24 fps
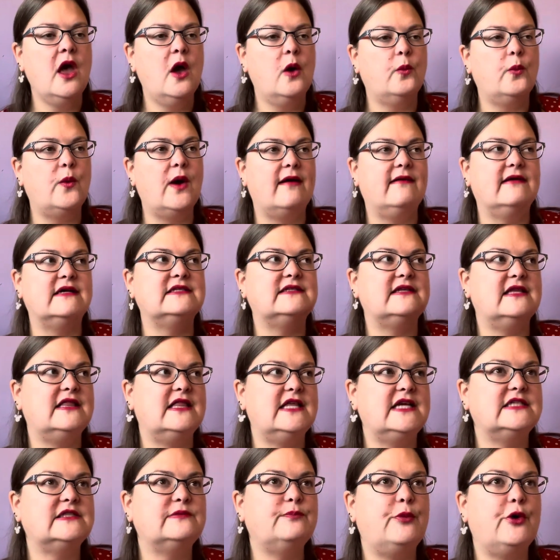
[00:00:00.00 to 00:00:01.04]
Whereas
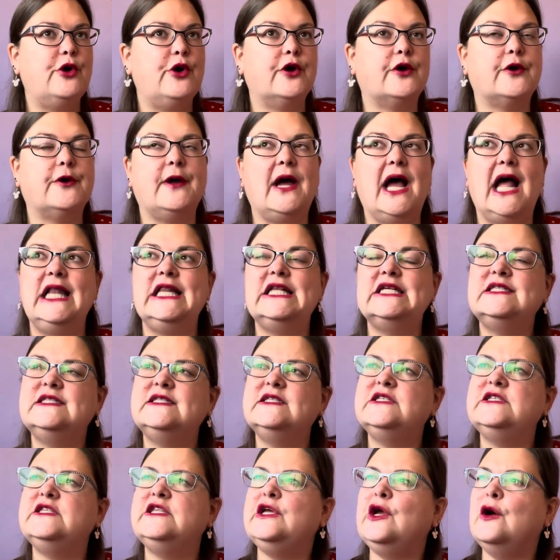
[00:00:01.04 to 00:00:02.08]
this book, I
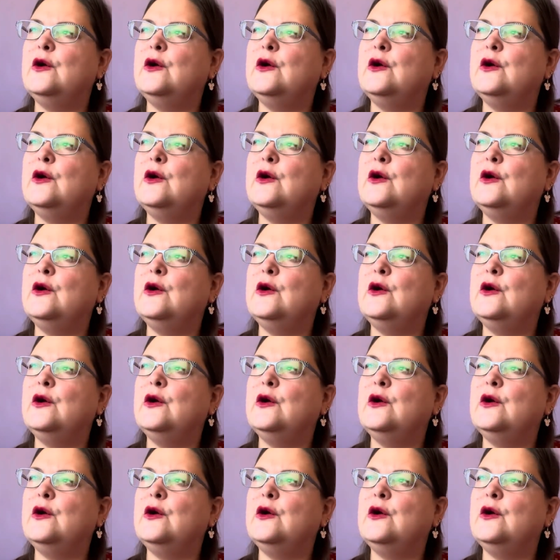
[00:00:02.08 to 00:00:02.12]
listened to the